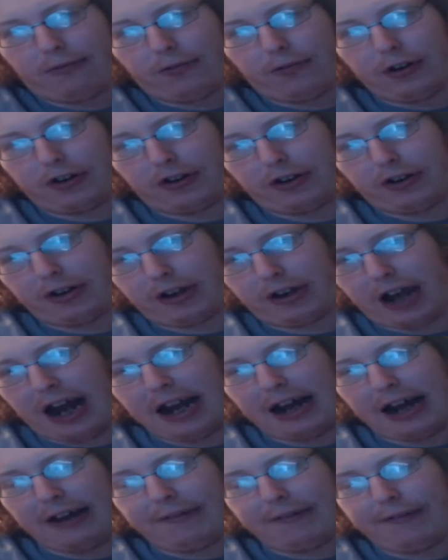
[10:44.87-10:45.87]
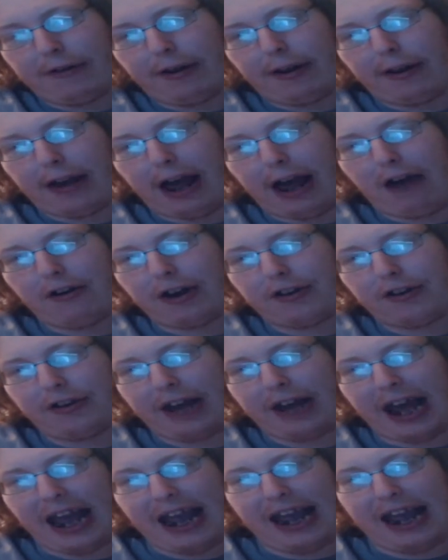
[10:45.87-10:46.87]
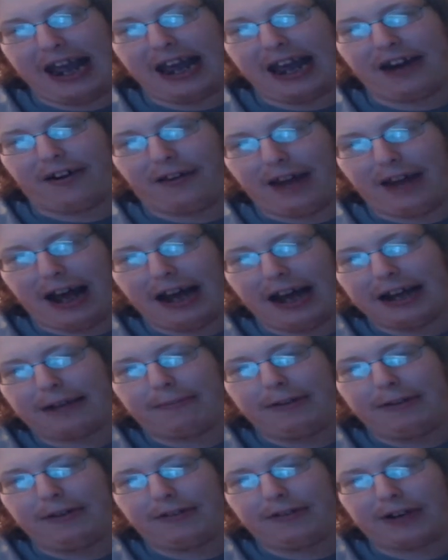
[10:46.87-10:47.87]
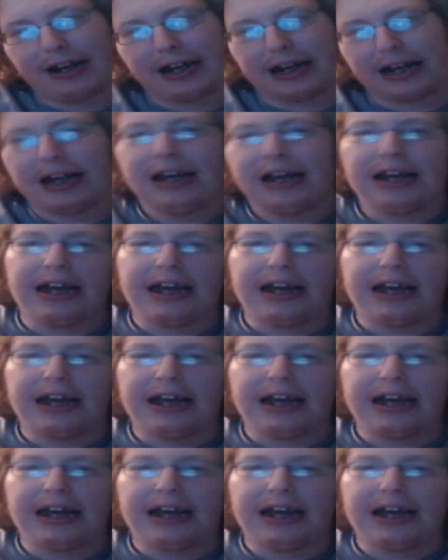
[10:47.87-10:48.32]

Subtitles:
which kind of allowed us to analyze music